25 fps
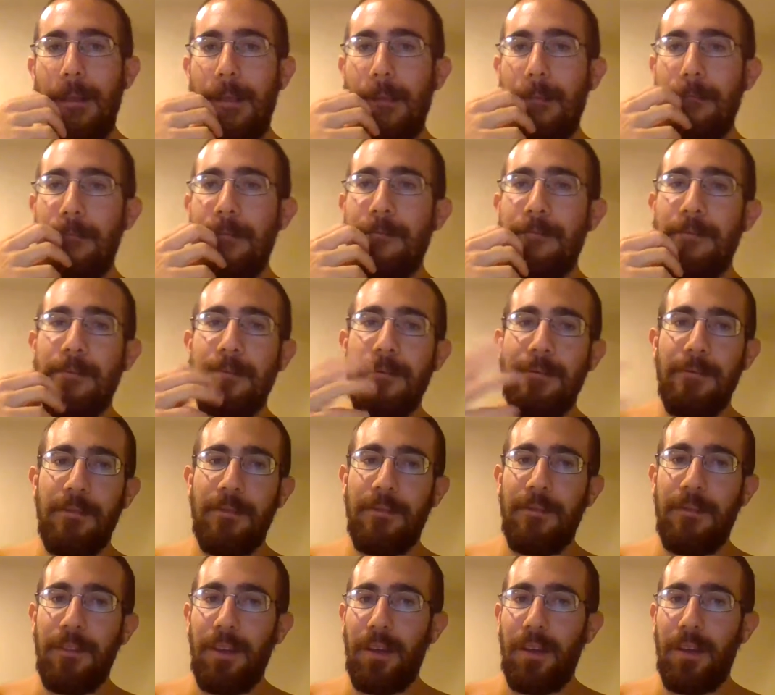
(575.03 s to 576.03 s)
maybe I'll look for
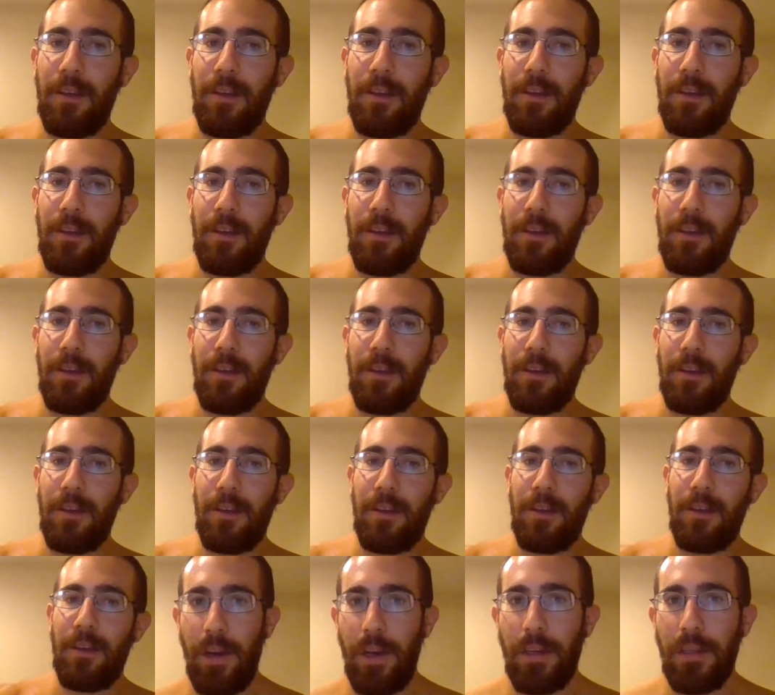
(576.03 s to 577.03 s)
like a picture or something
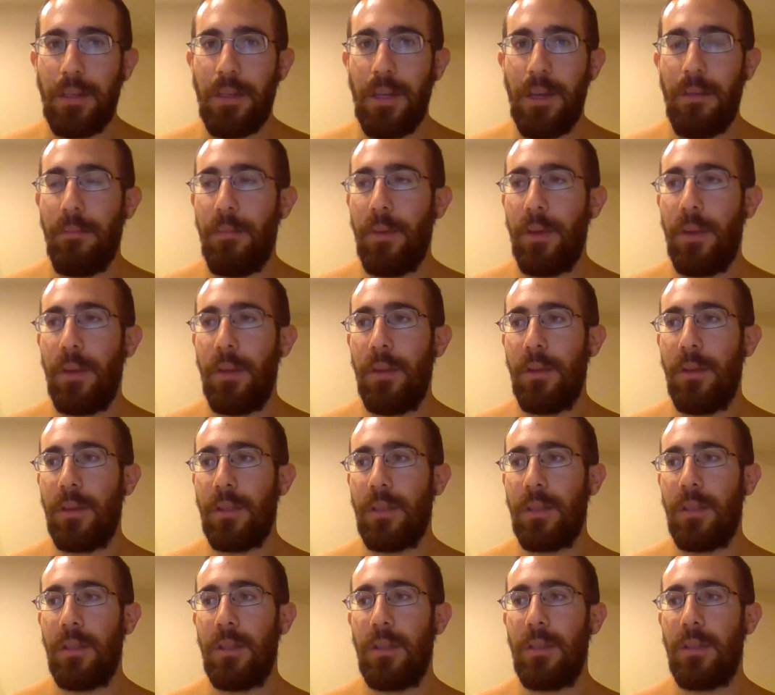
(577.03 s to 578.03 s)
for next time. But
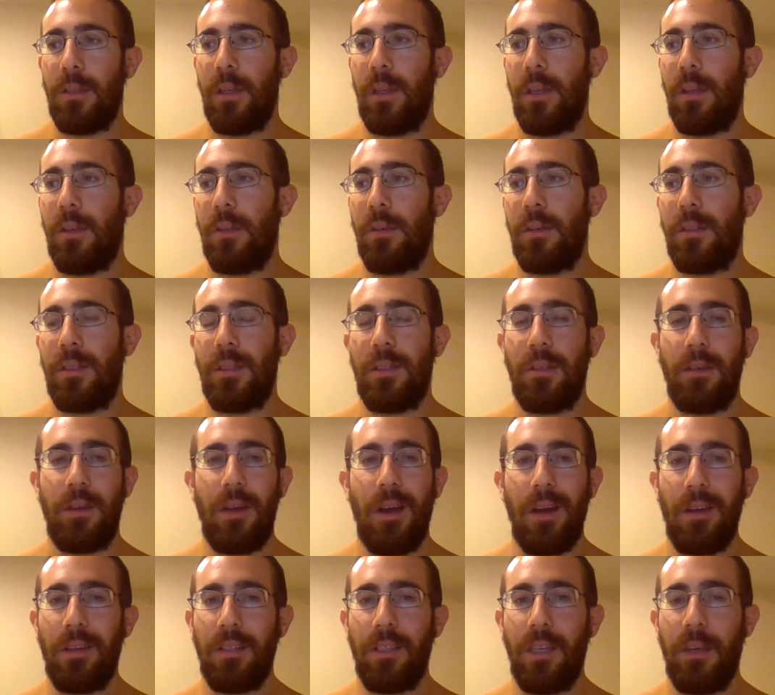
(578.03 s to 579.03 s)
there's
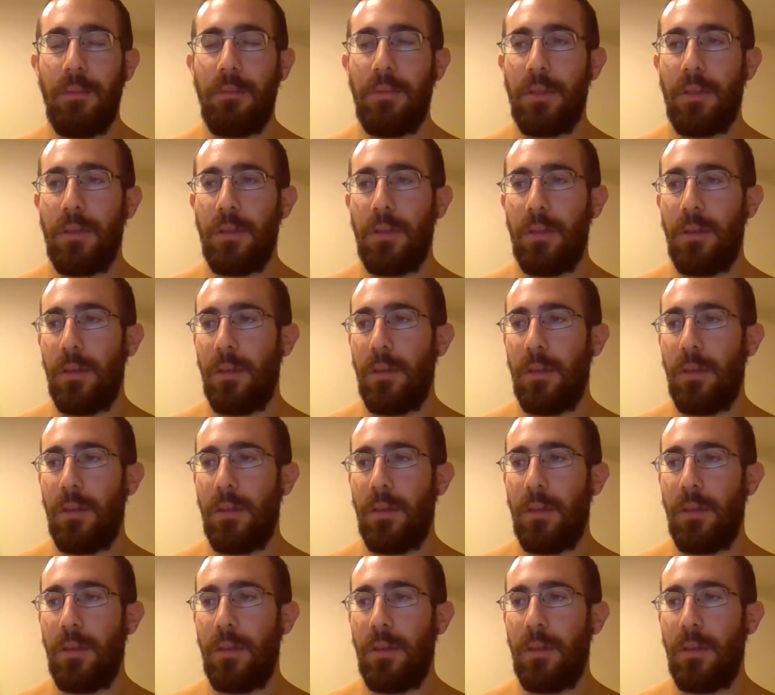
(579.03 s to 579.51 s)
concepts